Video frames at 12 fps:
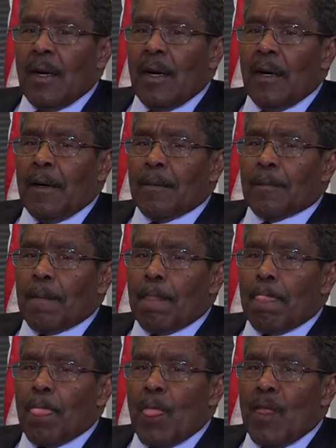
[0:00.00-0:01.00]
The
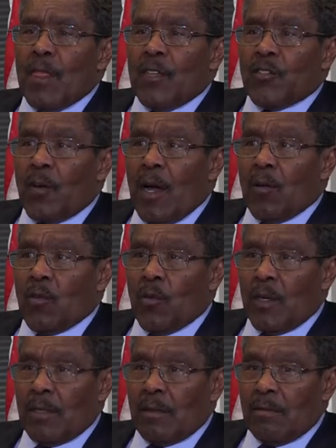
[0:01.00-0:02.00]
trial
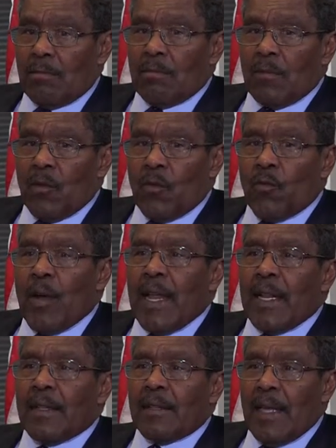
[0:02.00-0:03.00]
court
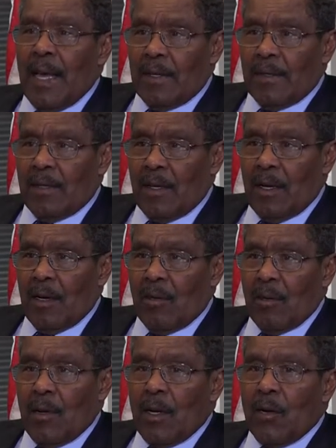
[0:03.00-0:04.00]
granted that
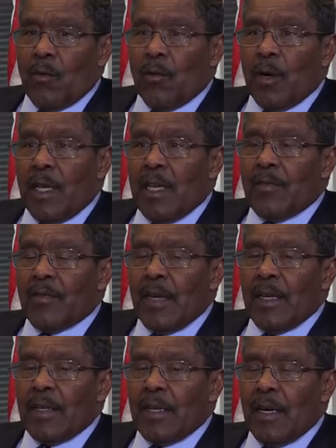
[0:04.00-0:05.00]
relief
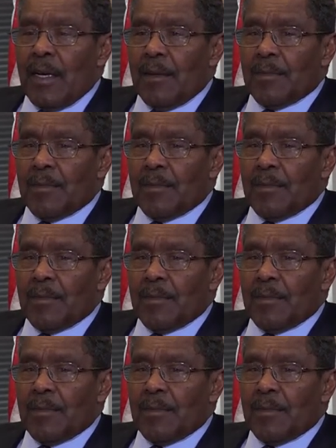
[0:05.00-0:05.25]
and